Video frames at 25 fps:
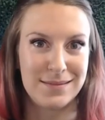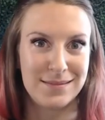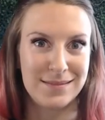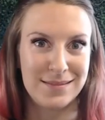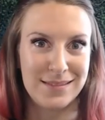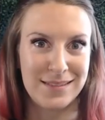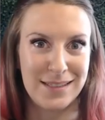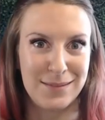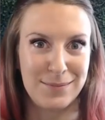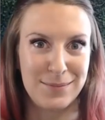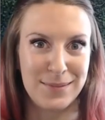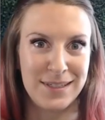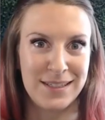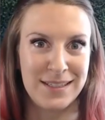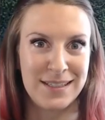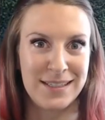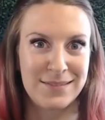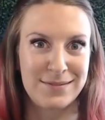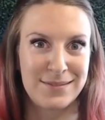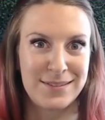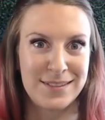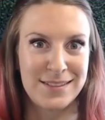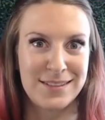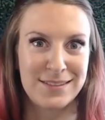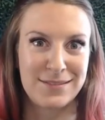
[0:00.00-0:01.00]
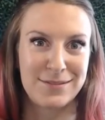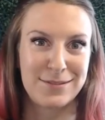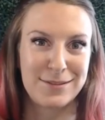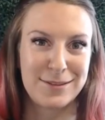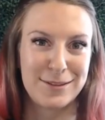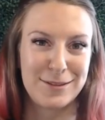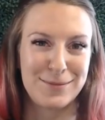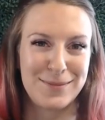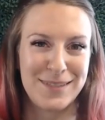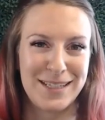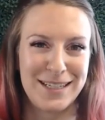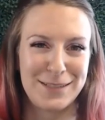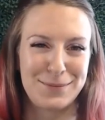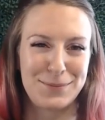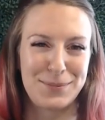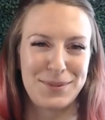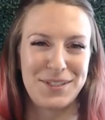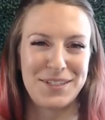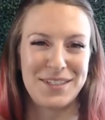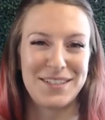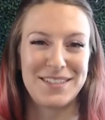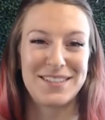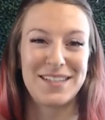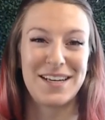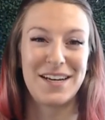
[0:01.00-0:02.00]
I'm gonna have to confirm that
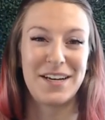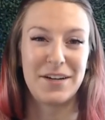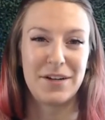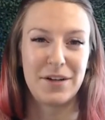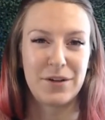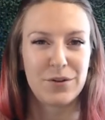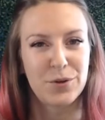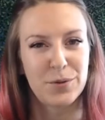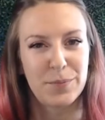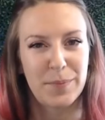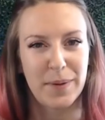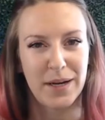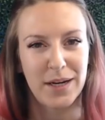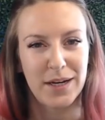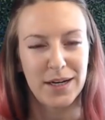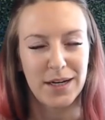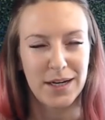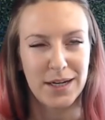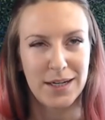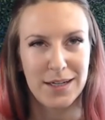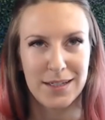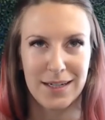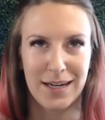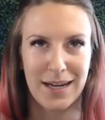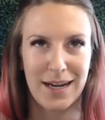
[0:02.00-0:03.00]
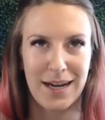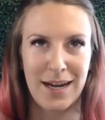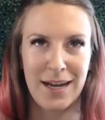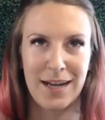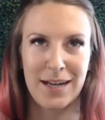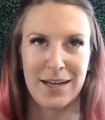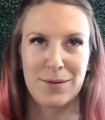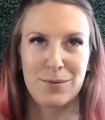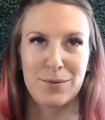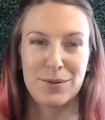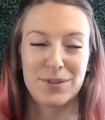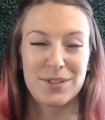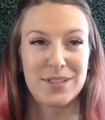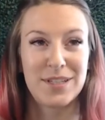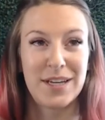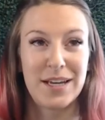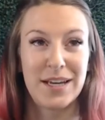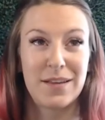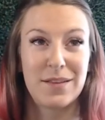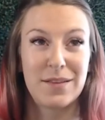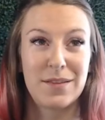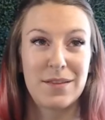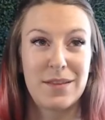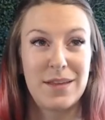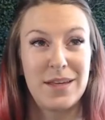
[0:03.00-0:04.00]
because another paint night, I was
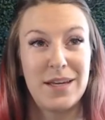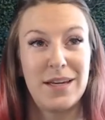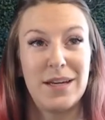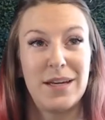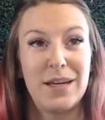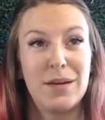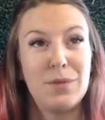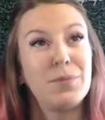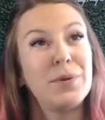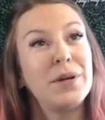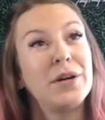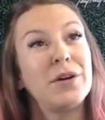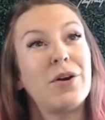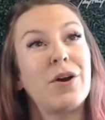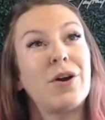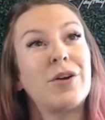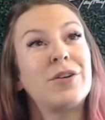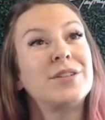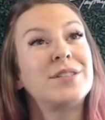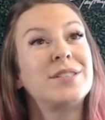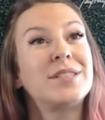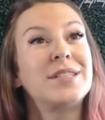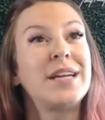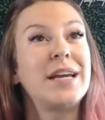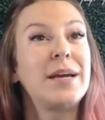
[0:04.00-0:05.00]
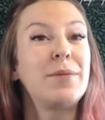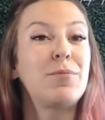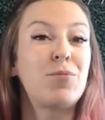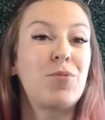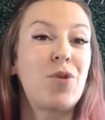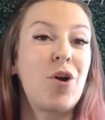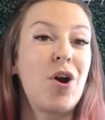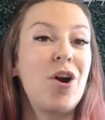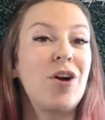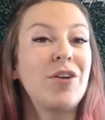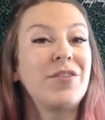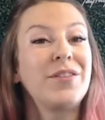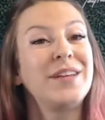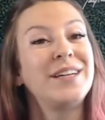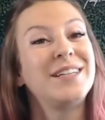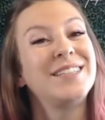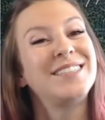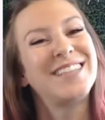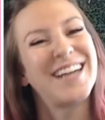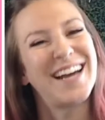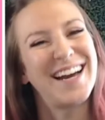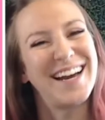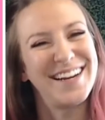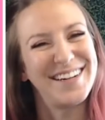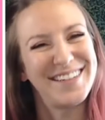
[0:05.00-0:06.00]
saying the real artist's name wrong the
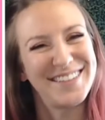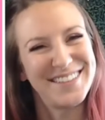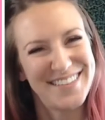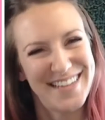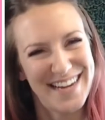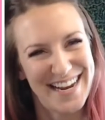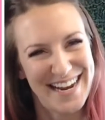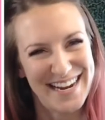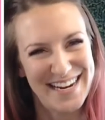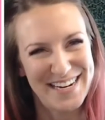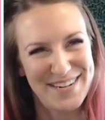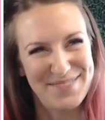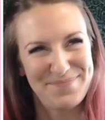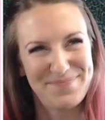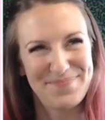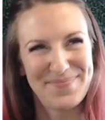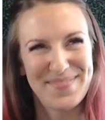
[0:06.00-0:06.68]
entire time.